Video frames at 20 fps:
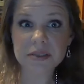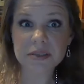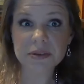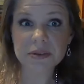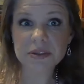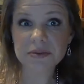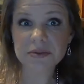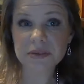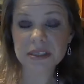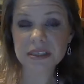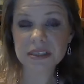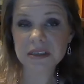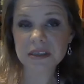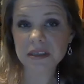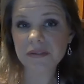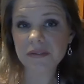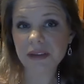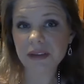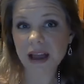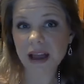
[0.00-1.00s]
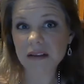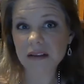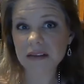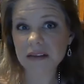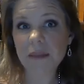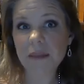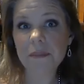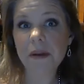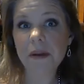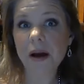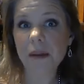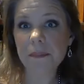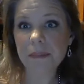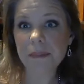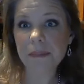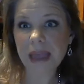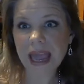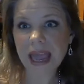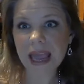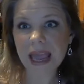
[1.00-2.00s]
was recently found at
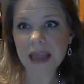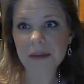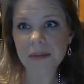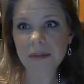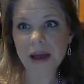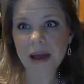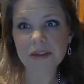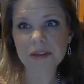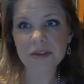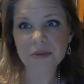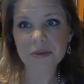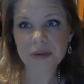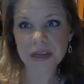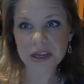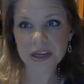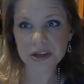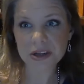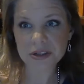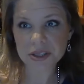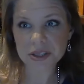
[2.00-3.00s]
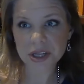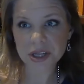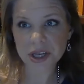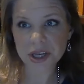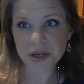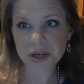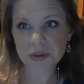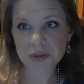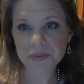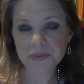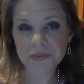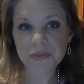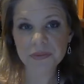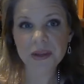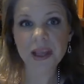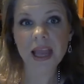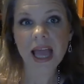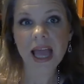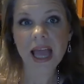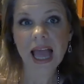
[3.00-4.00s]
Pompeii about 3 years ago.
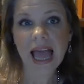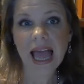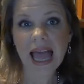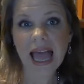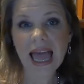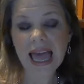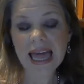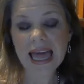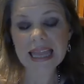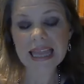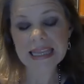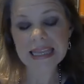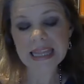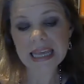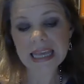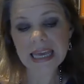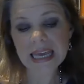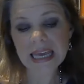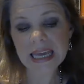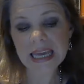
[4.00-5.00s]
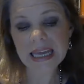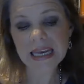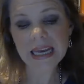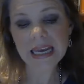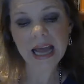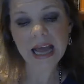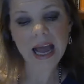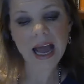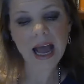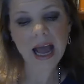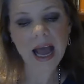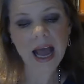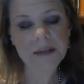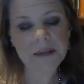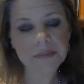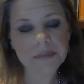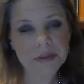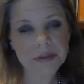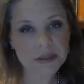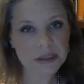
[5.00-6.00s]
And then I
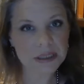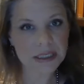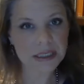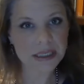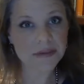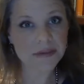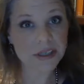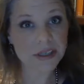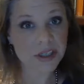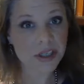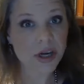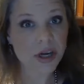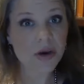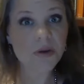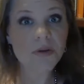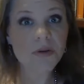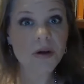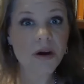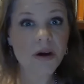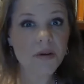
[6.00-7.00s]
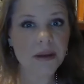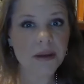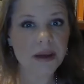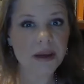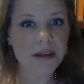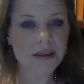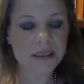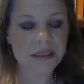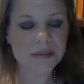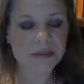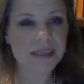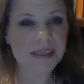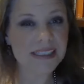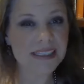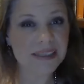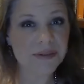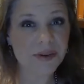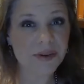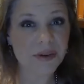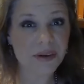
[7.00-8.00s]
believe, and don't quote me on this because
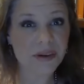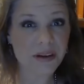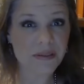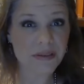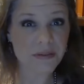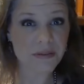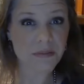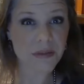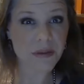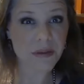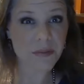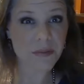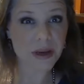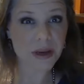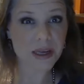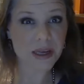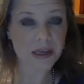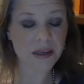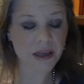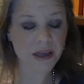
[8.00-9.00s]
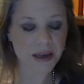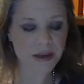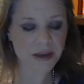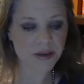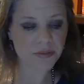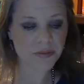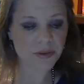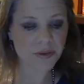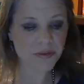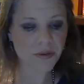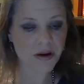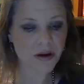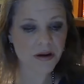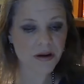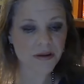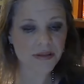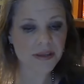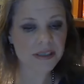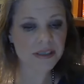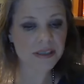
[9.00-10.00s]
I'm going off of memory and I could be wrong
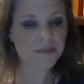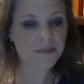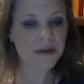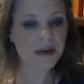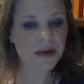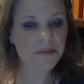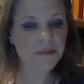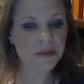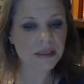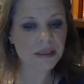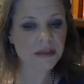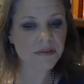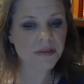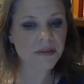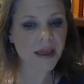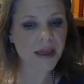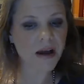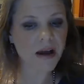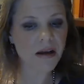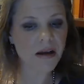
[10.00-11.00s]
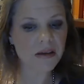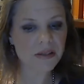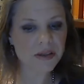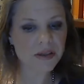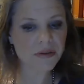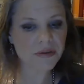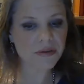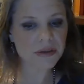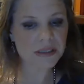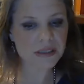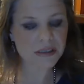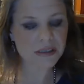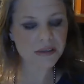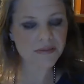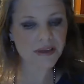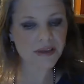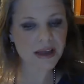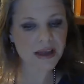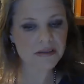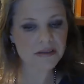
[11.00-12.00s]
on this, but I believe they also recently
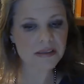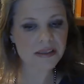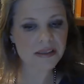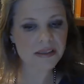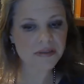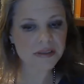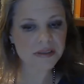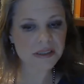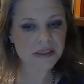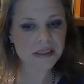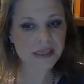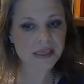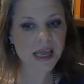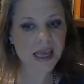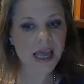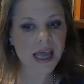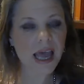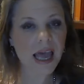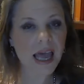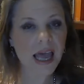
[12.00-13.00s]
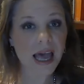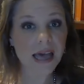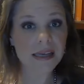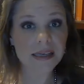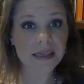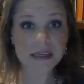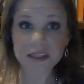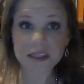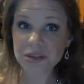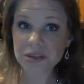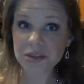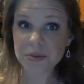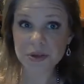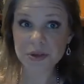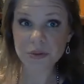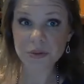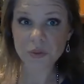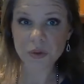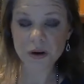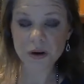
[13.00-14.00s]
found syphilis at an
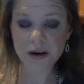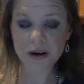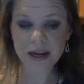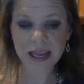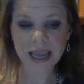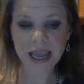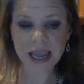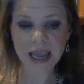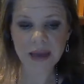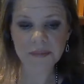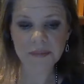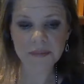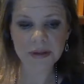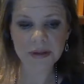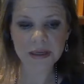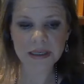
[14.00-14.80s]
Egyptian work camp